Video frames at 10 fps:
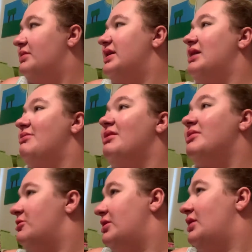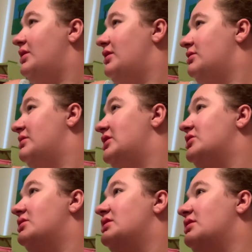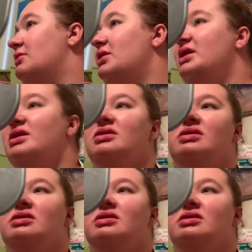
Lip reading: Get my mirror out here to make sure I did it right.